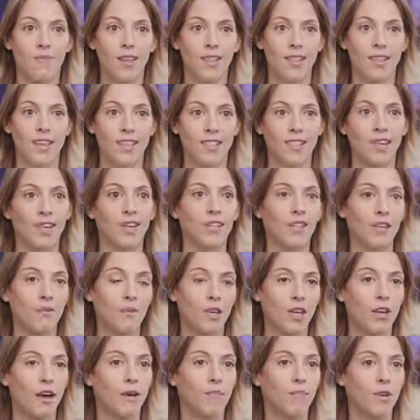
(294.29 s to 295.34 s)
they suddenly
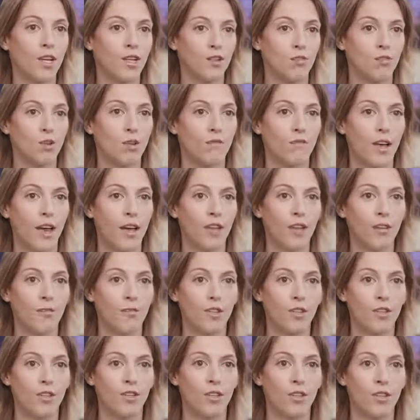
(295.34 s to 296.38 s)
become much more
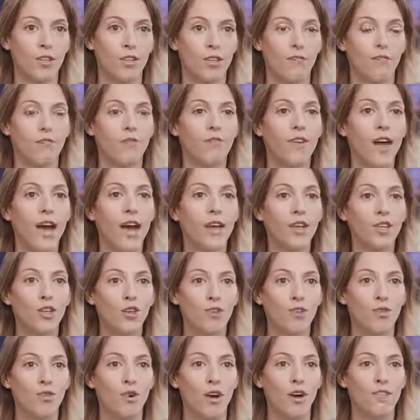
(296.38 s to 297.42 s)
valuable. So the
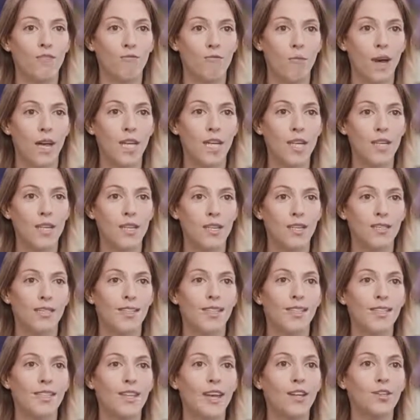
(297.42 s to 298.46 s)
value of money is
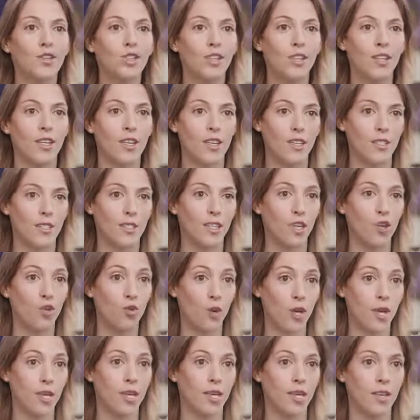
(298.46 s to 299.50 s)
essentially its
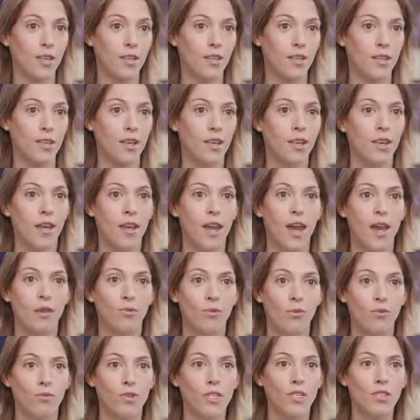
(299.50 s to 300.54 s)
liquidity. And
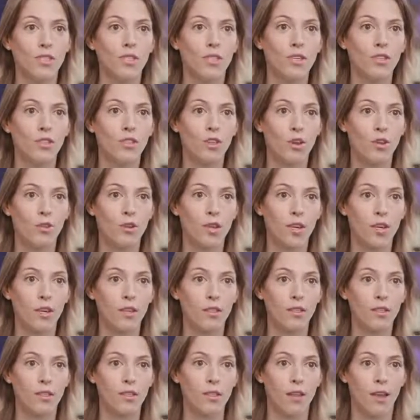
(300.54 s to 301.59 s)
when we see
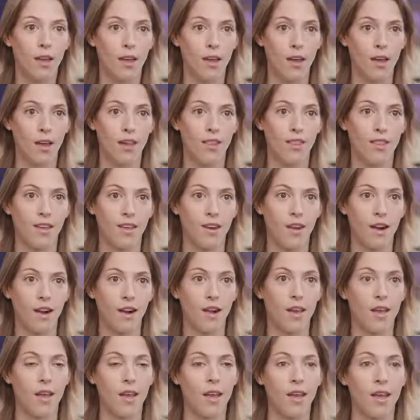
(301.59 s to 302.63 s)
tokens that are
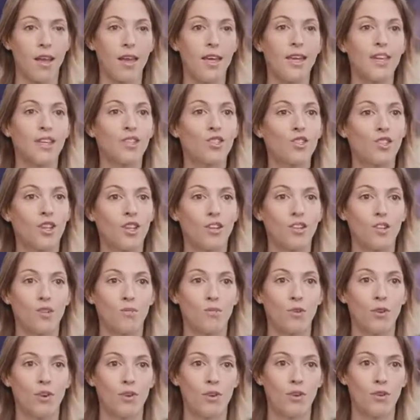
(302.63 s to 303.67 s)

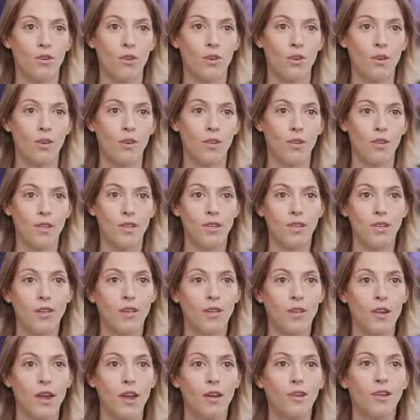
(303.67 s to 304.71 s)
inexchangeable or
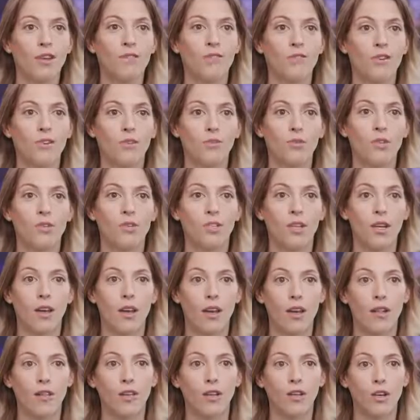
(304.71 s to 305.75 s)
non-convertible to
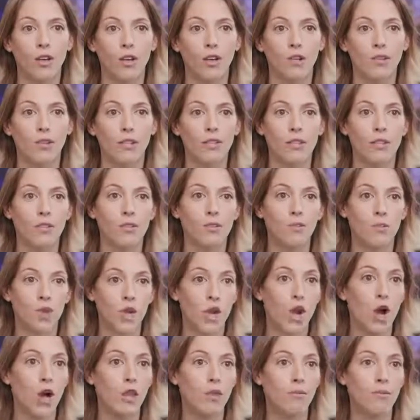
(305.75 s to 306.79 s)
other currencies, we
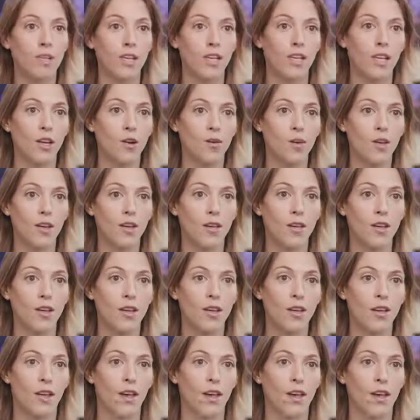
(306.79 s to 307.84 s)
call them illiquid
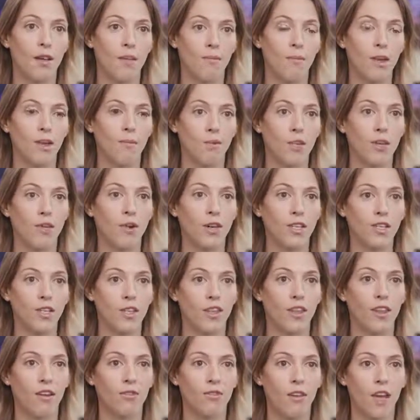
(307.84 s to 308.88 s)
and we
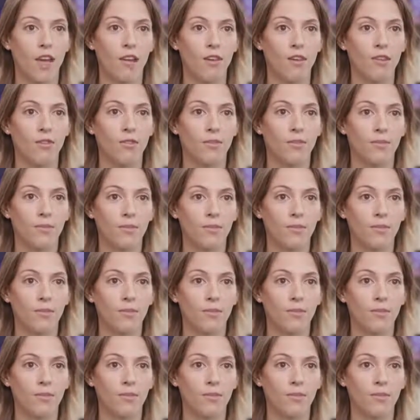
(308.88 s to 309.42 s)
question their value.